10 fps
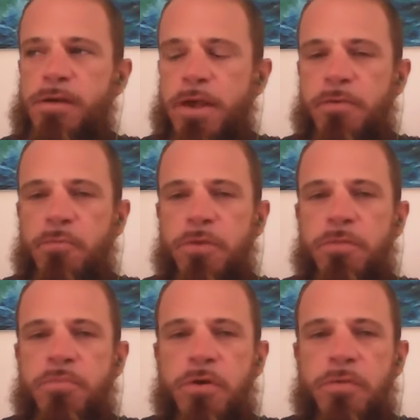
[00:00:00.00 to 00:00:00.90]
like what the
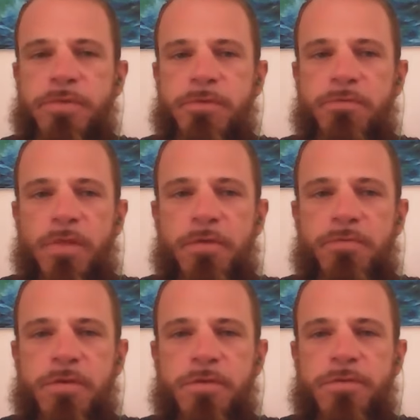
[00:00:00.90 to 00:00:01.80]
purpose of
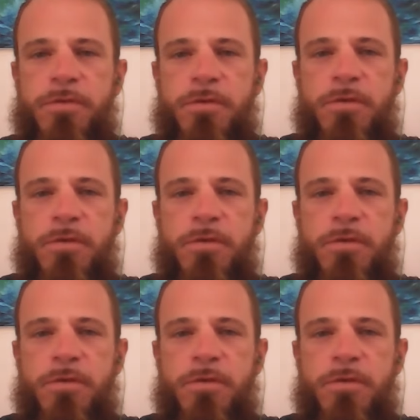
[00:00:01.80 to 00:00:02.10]
life is.